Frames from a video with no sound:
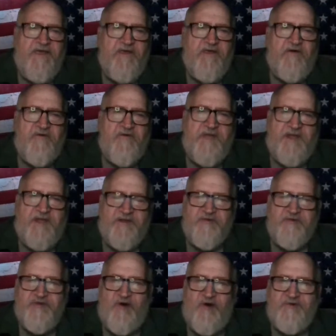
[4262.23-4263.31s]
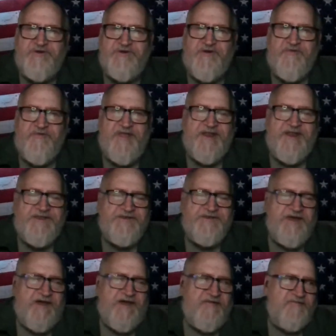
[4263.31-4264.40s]
on that little talk show that he's
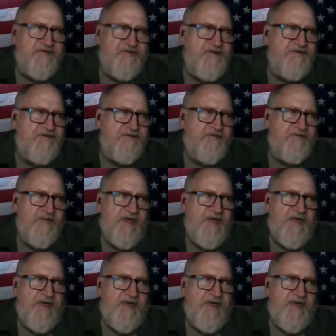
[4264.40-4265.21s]
got on YouTube,